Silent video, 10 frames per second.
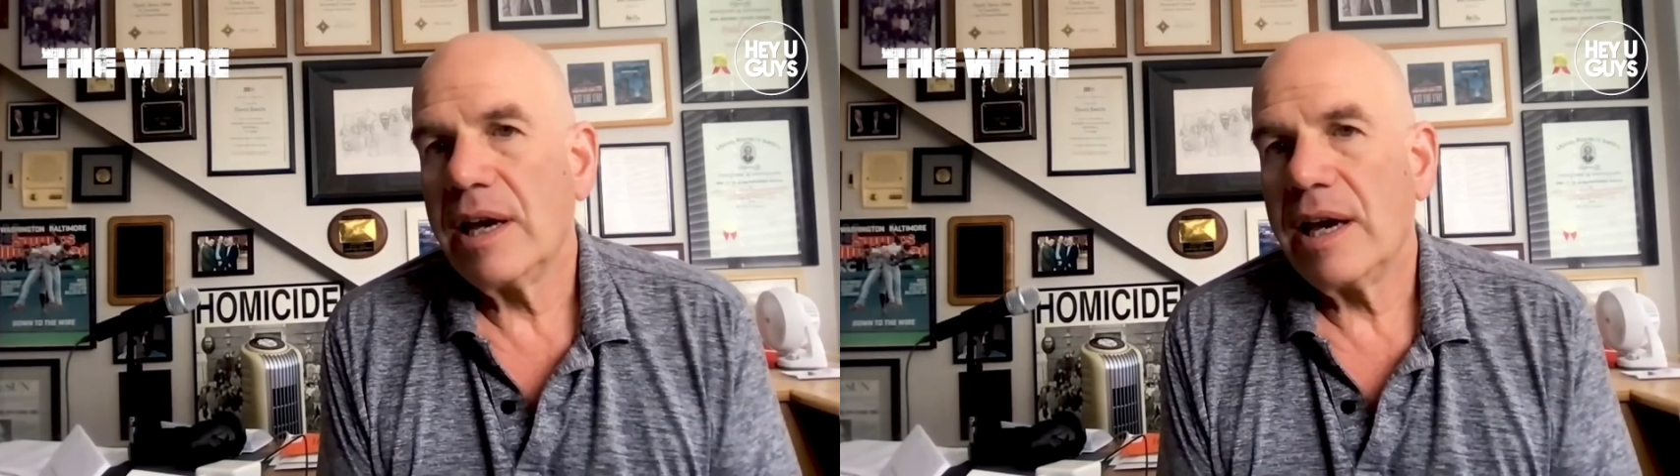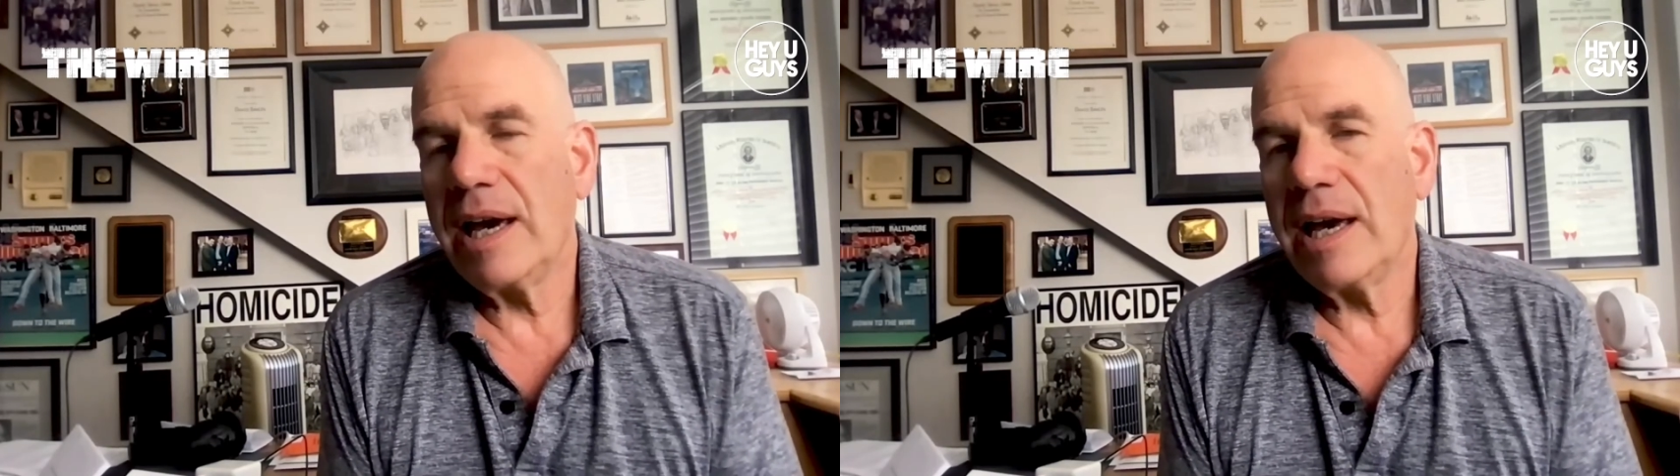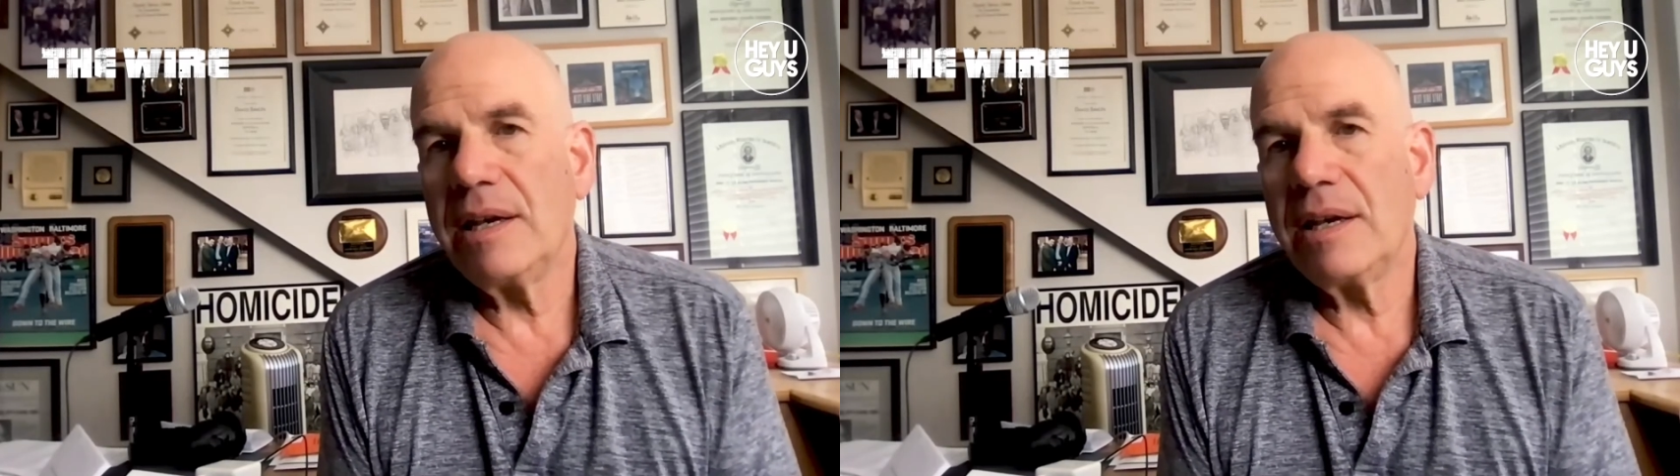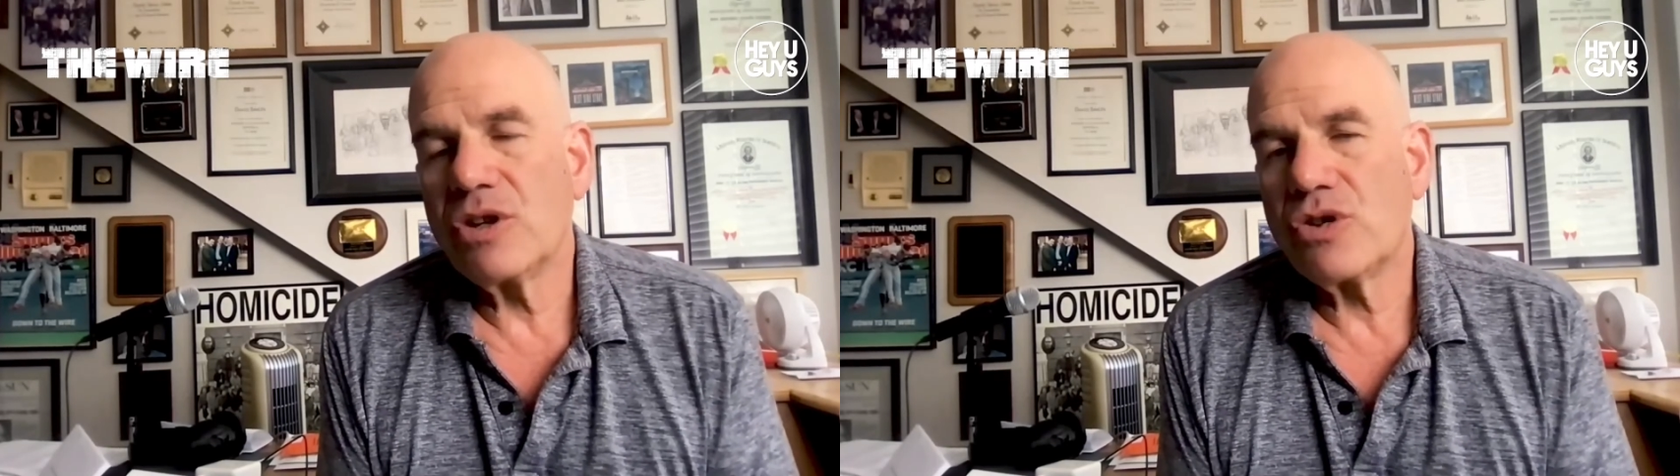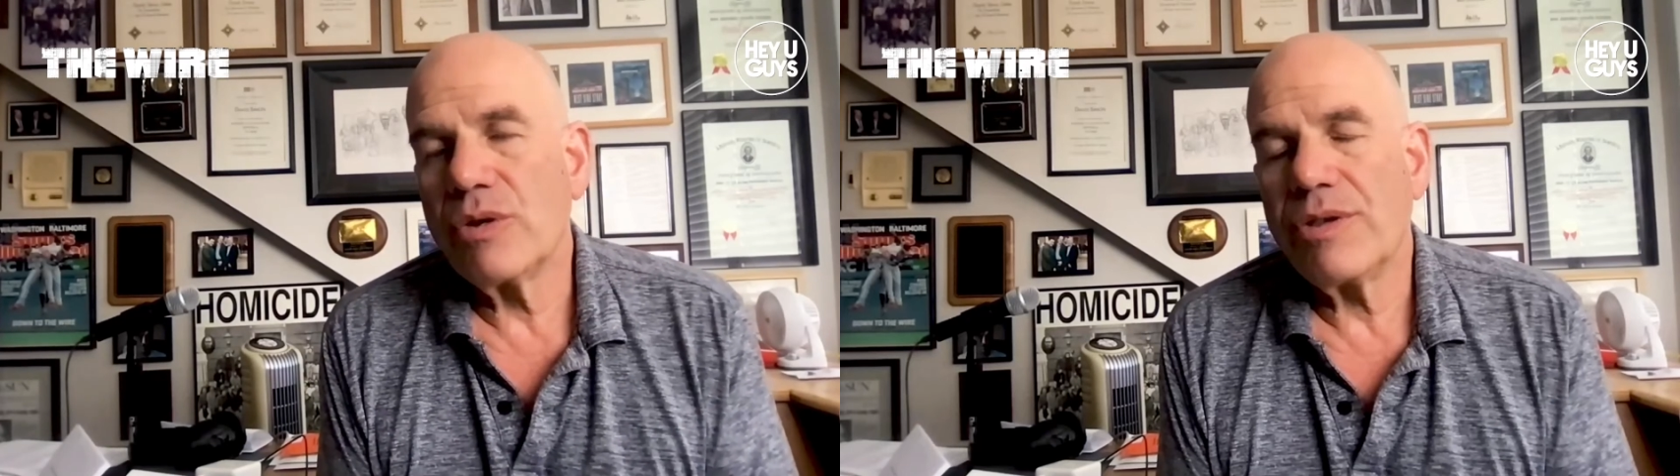And
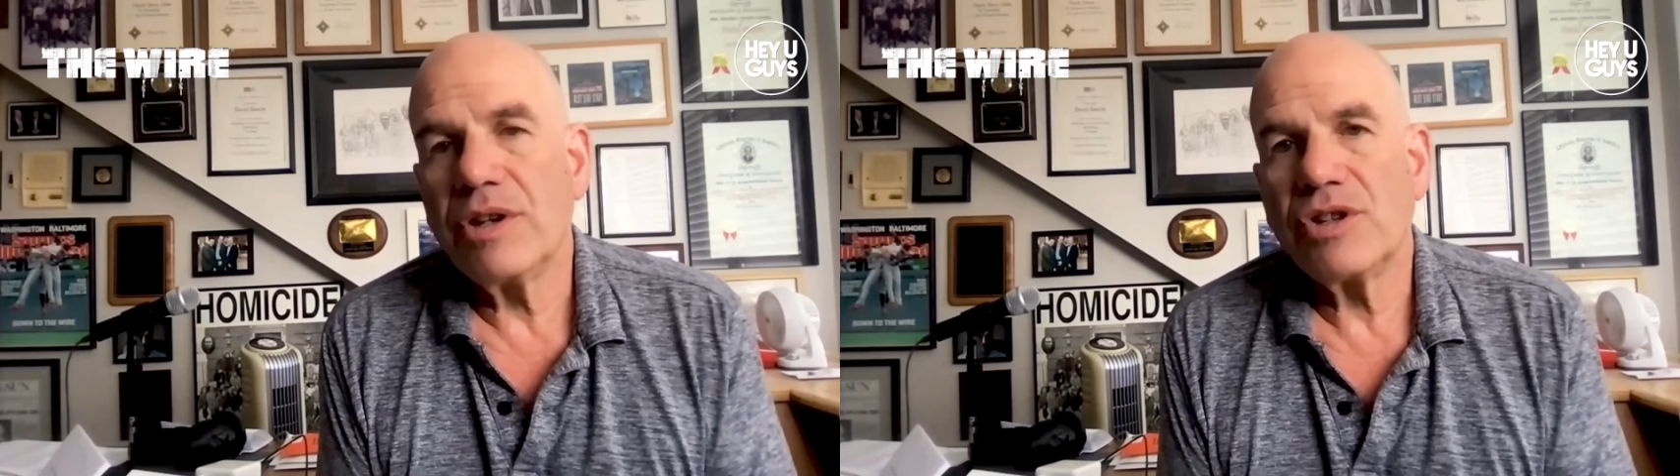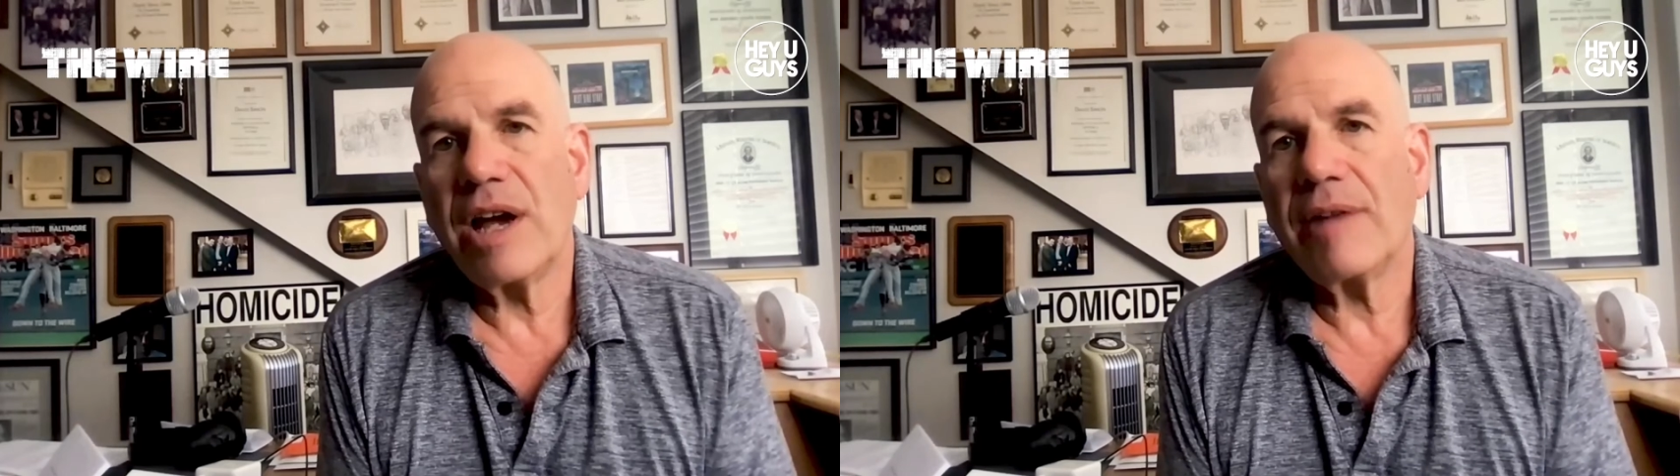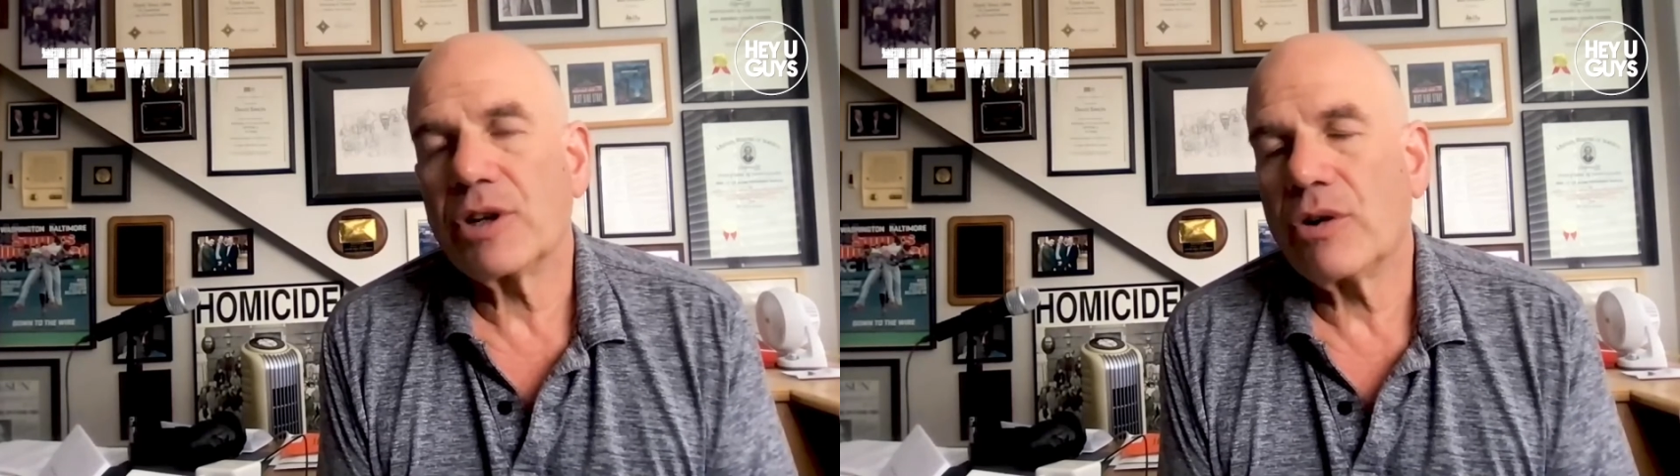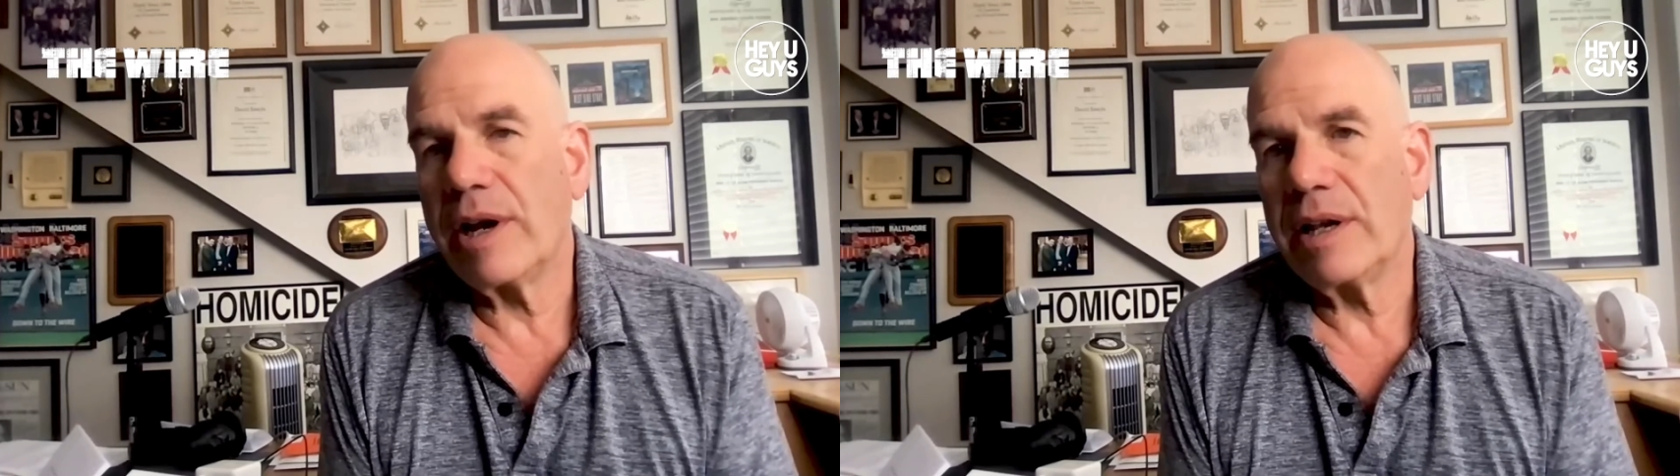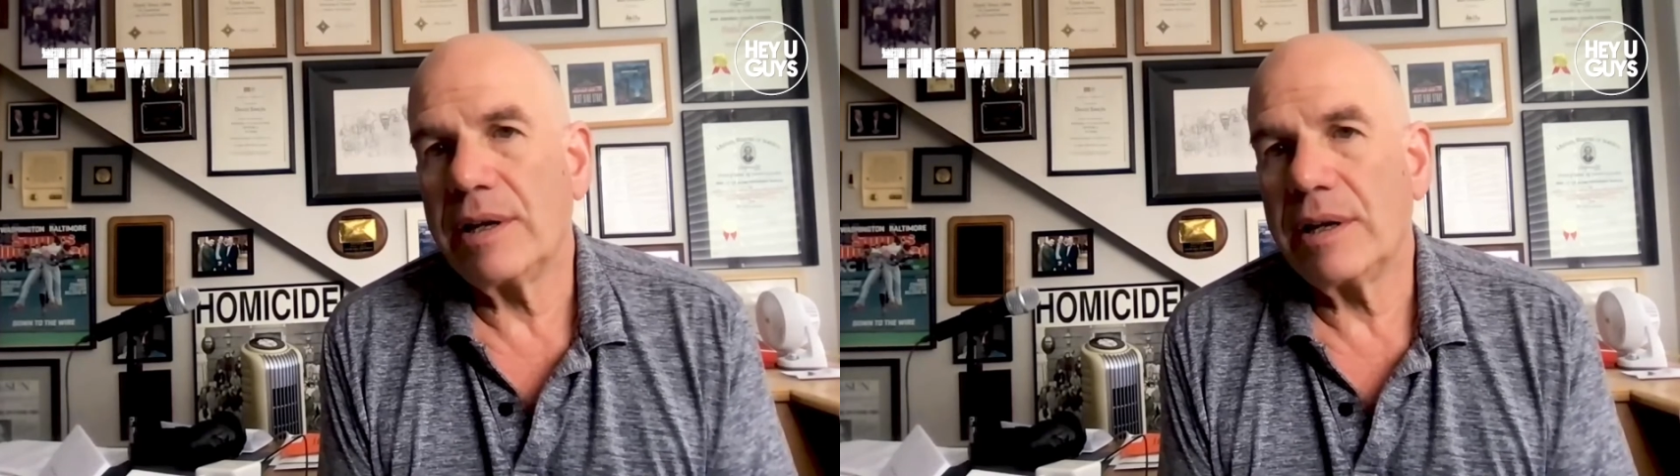the truth is, you have to
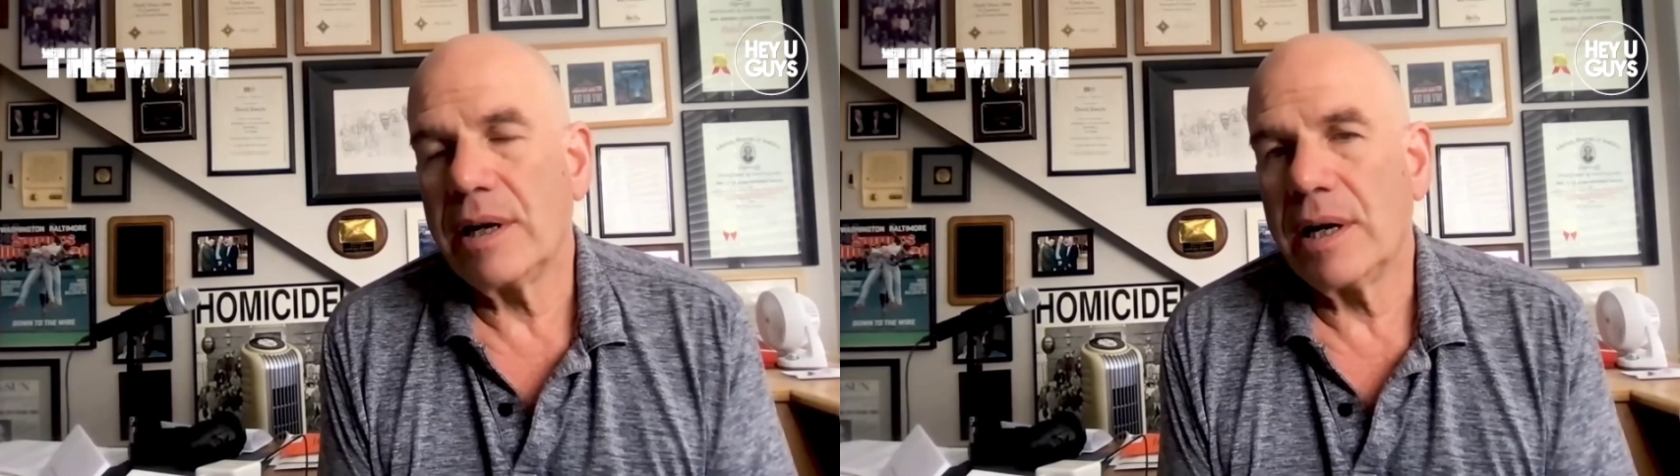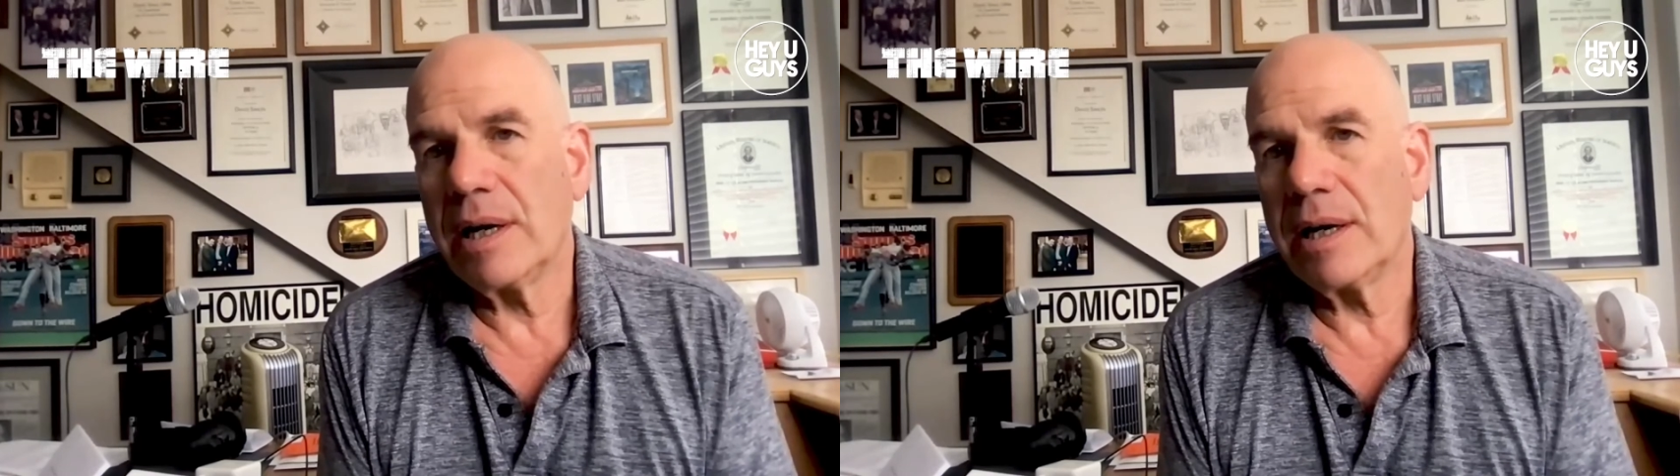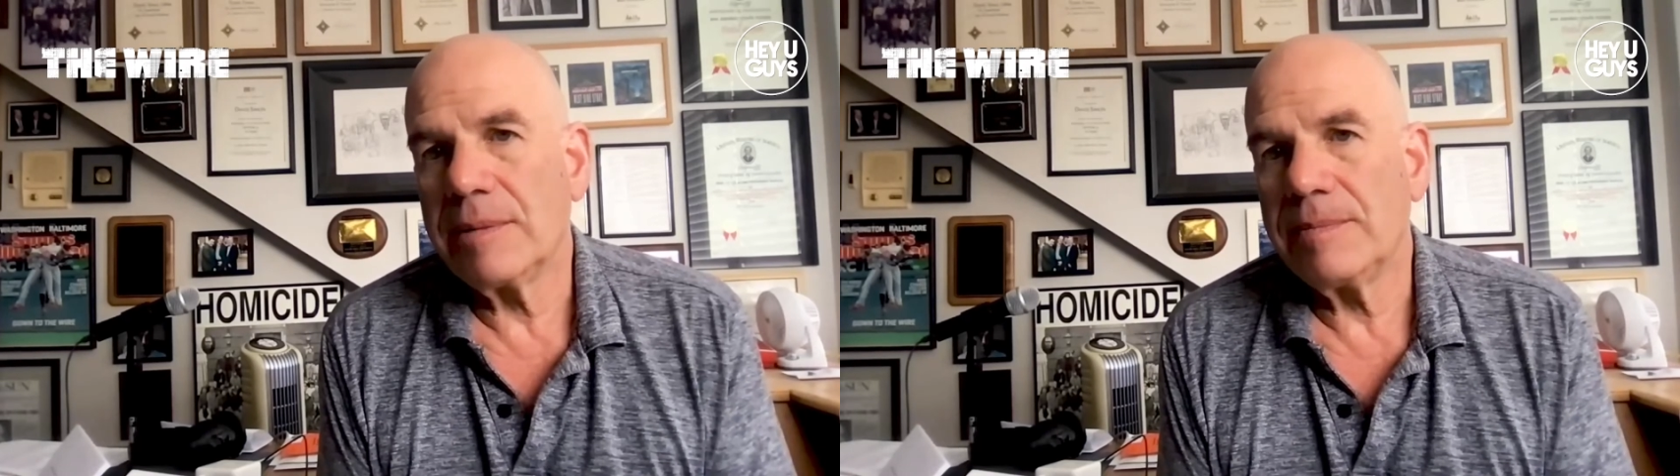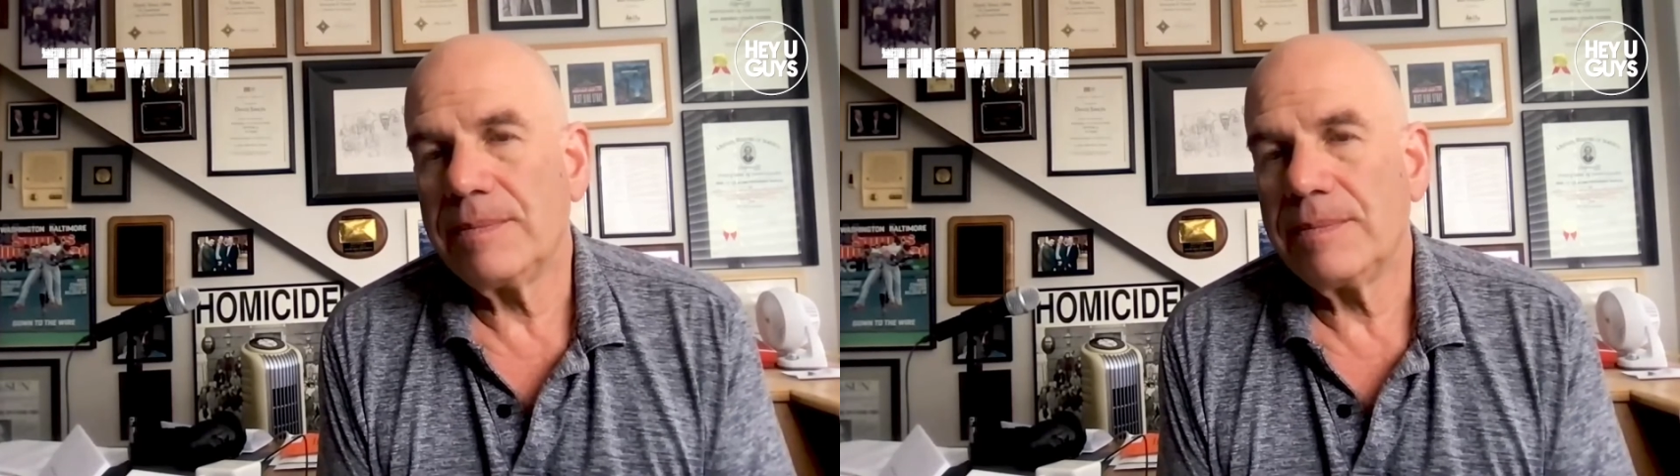credit uh,